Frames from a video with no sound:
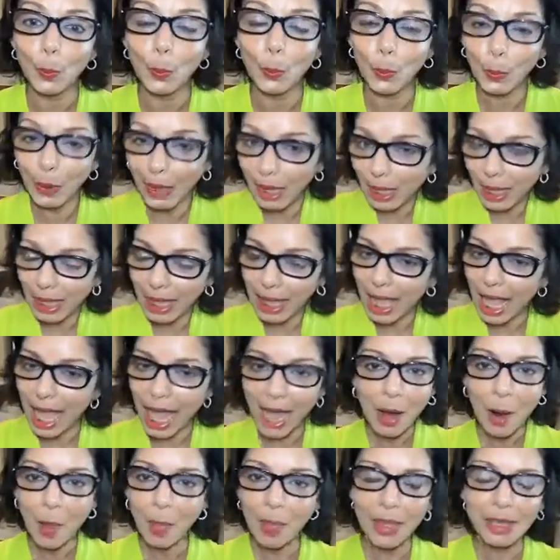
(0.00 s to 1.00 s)
really? I
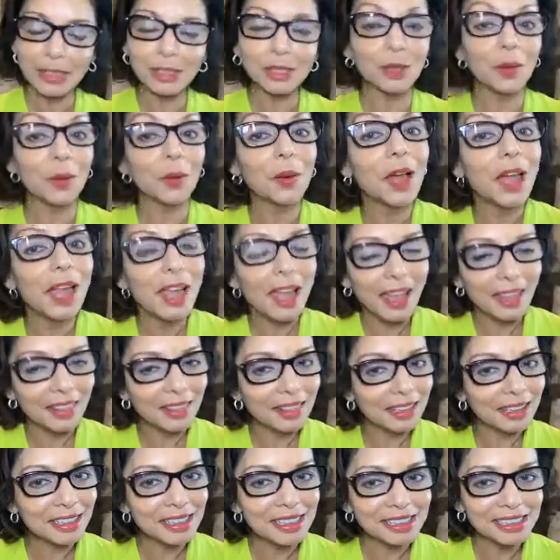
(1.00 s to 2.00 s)
don't think so. And
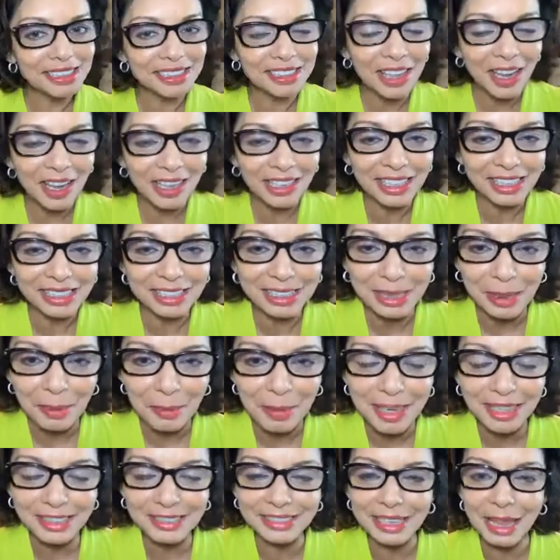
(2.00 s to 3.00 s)
then he cited some
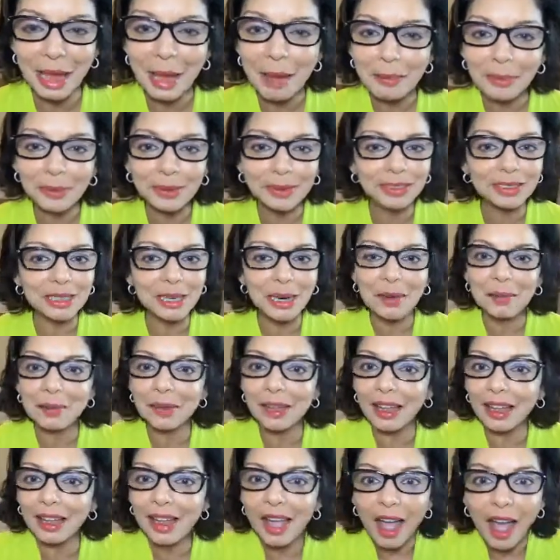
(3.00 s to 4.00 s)
examples, and I'm
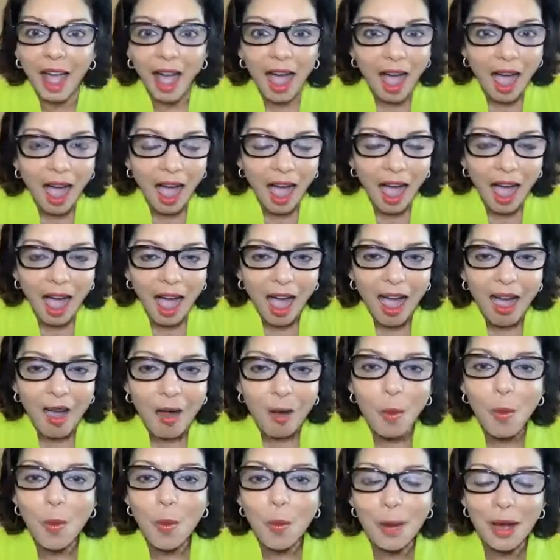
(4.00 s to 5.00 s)
like,
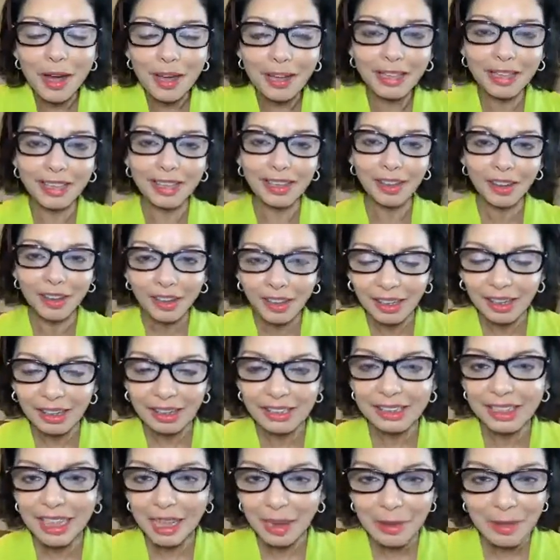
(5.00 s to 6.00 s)
oh my
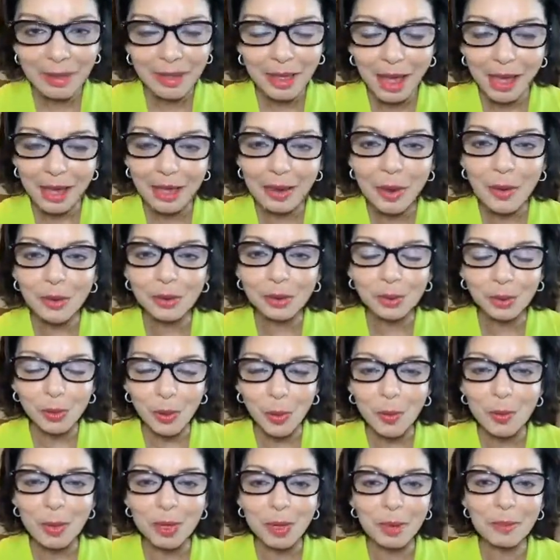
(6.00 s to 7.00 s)
God. I mean, I know
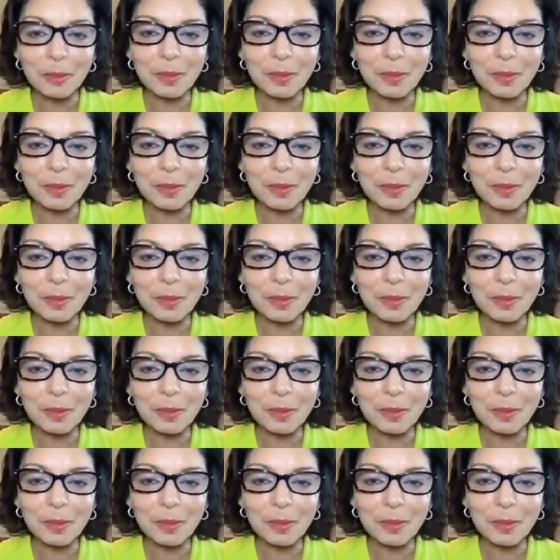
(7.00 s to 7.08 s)
so many